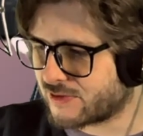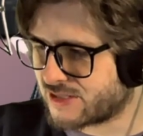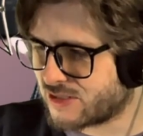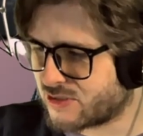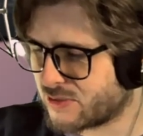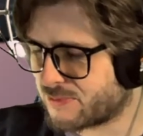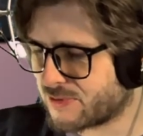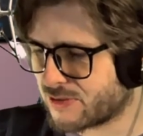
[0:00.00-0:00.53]

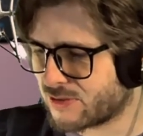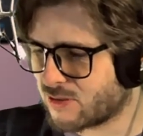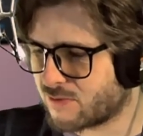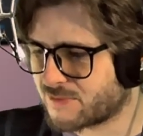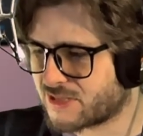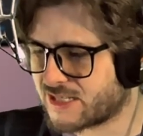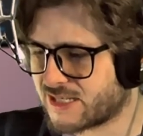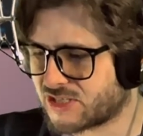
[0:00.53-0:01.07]

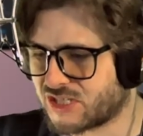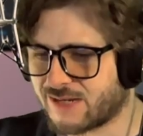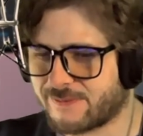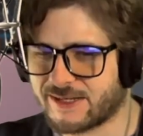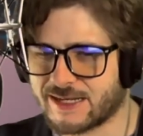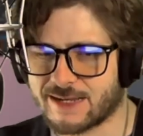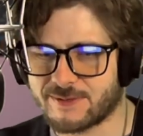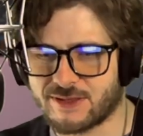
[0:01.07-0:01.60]

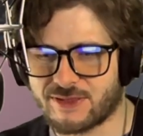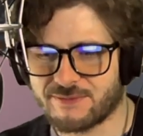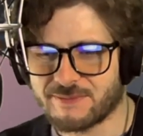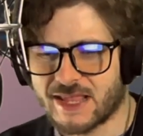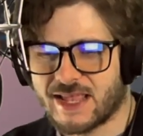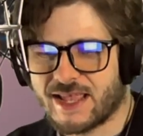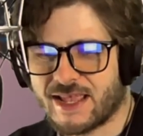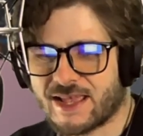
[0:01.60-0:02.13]
youtube.com/Jamie Nemeth,
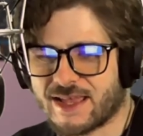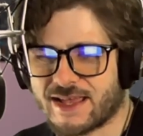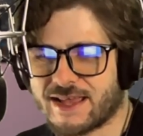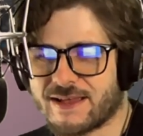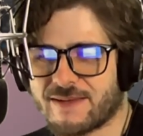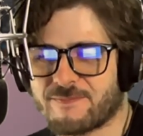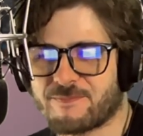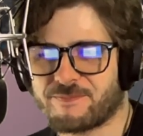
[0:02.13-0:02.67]

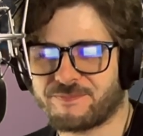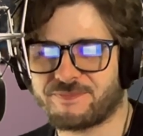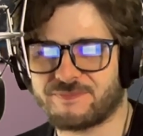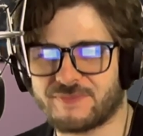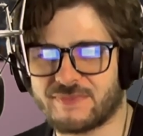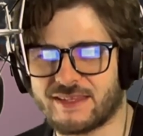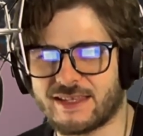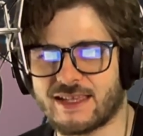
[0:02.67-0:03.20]

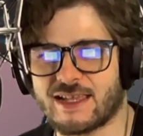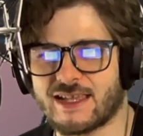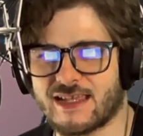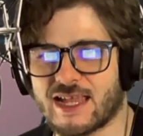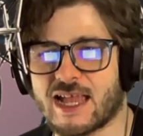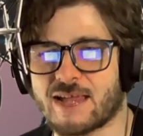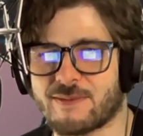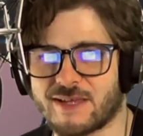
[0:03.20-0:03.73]

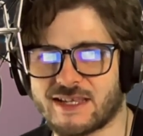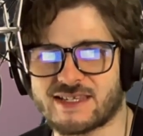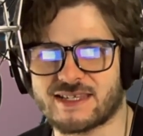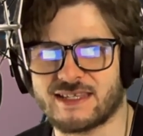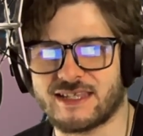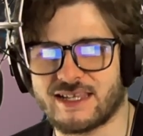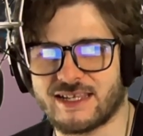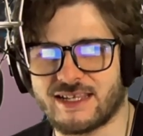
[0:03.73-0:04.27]
I
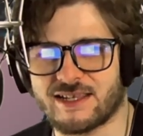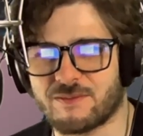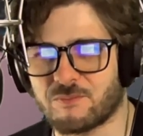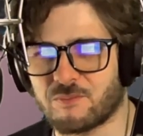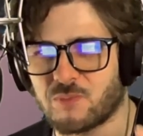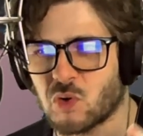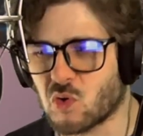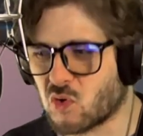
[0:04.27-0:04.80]
basically
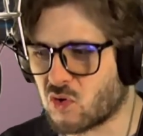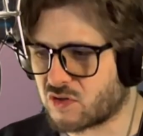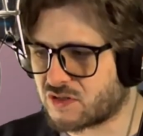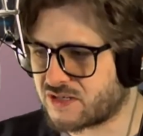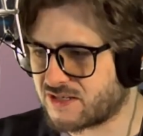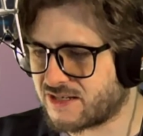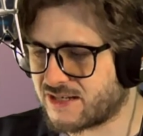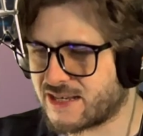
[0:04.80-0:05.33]

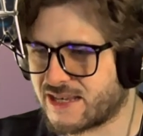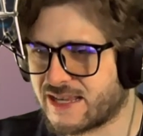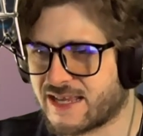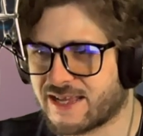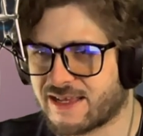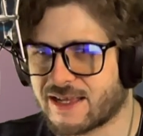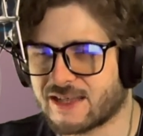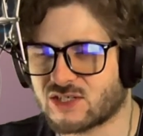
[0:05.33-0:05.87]
bought,
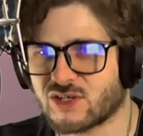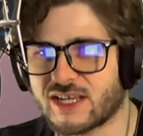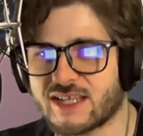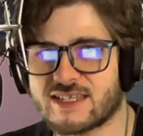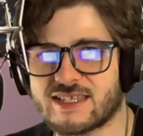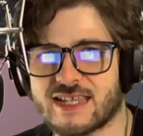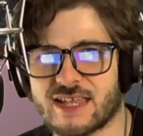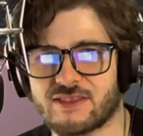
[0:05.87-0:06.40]
I tried
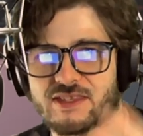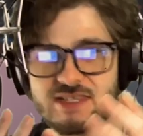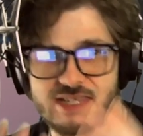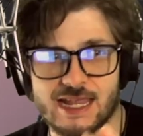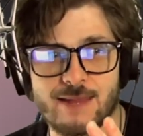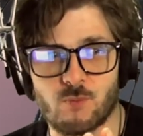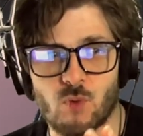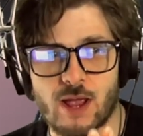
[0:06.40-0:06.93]
to get the
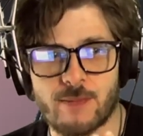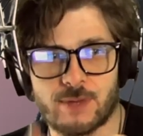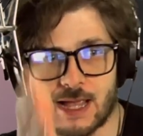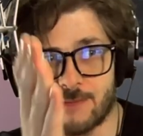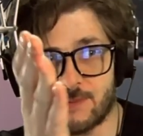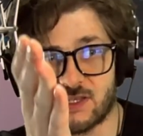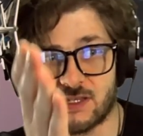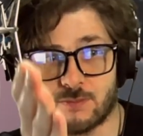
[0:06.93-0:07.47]
same
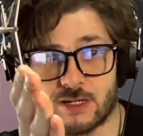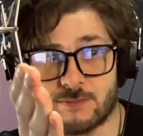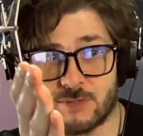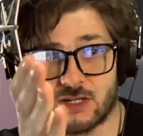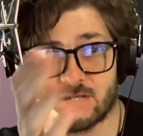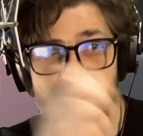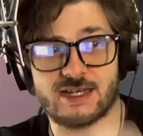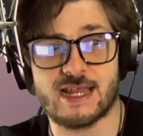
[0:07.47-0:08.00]
webcam as the one I'm
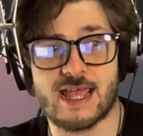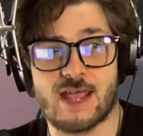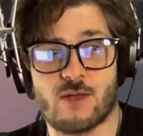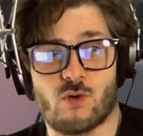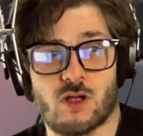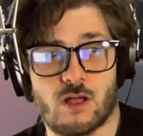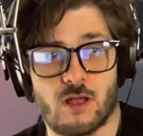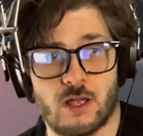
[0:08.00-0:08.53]
using now,
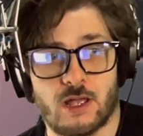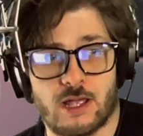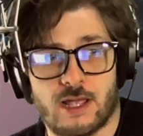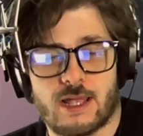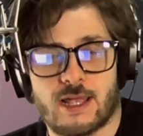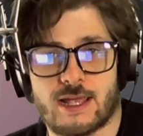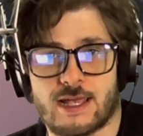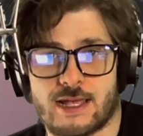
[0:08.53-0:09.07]

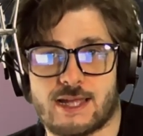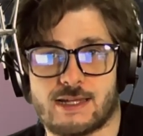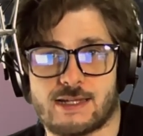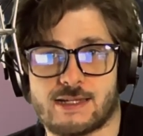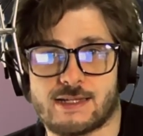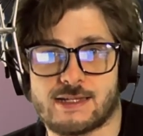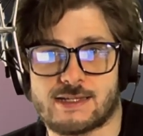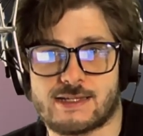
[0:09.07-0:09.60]

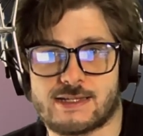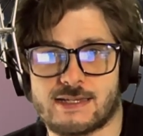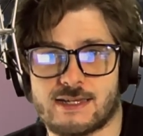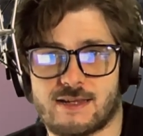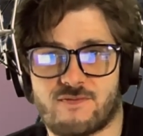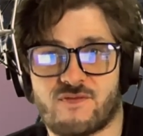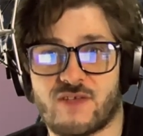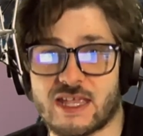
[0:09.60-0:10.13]
and
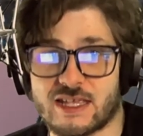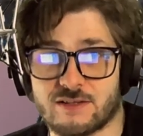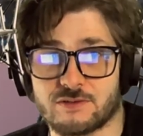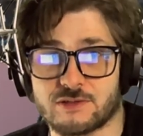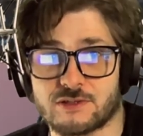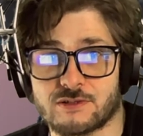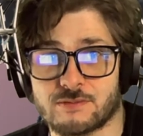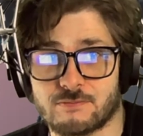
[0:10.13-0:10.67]

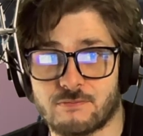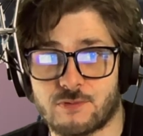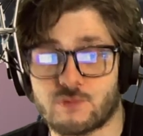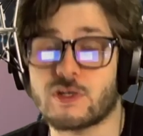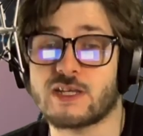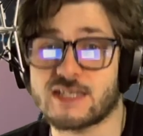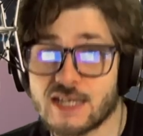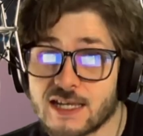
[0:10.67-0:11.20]
failed
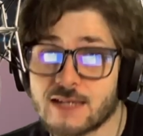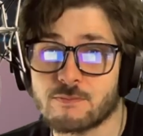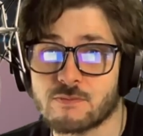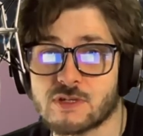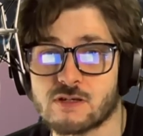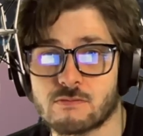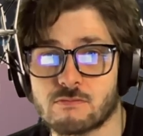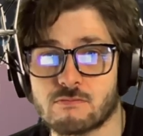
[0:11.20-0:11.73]
3
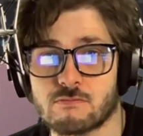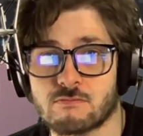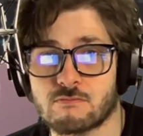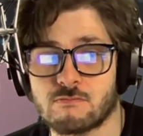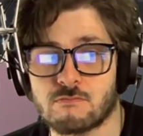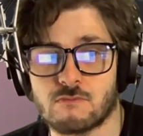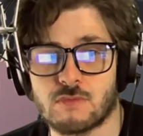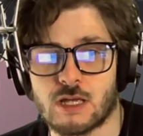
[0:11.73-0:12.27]
times.
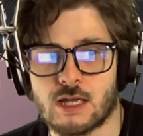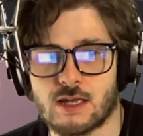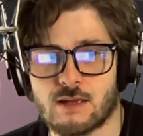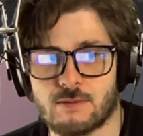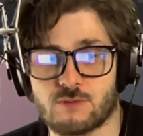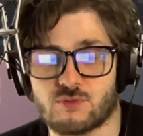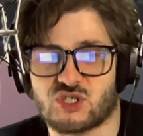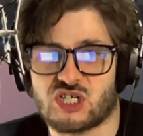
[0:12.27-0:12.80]

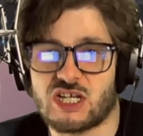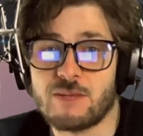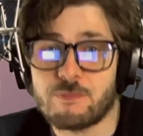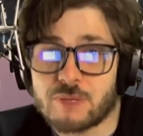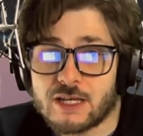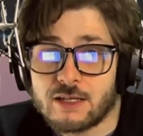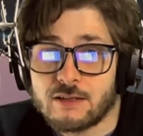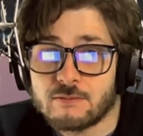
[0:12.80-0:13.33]
It was
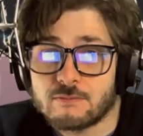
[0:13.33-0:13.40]
cheaper.